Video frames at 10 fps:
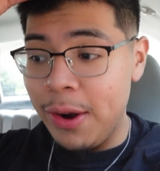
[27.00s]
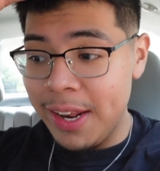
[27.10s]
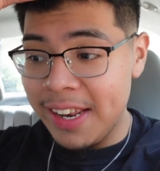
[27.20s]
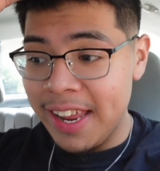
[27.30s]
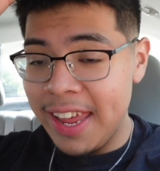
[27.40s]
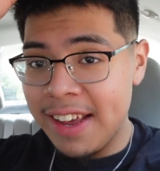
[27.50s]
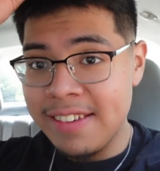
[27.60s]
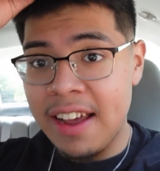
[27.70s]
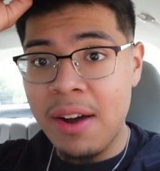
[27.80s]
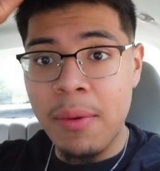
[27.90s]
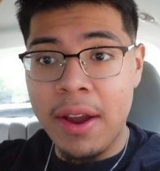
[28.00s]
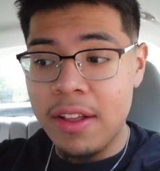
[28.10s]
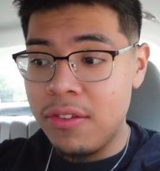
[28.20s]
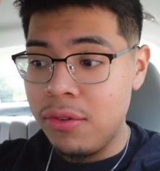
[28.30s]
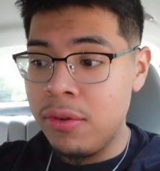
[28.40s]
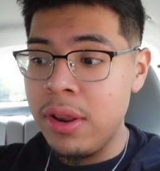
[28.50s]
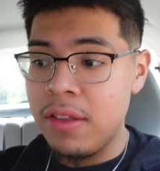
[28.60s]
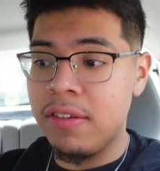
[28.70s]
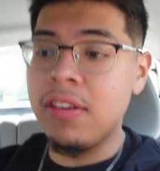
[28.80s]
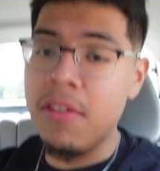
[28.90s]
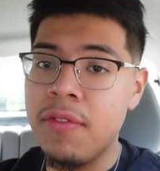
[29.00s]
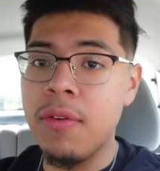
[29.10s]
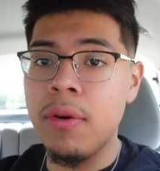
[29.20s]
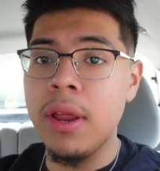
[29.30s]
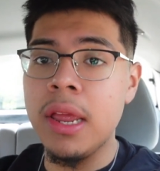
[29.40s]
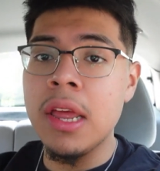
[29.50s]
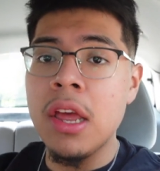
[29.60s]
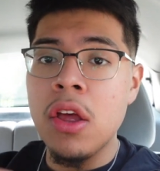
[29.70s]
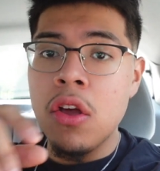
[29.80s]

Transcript: running late because I got work at two and it's 10:40.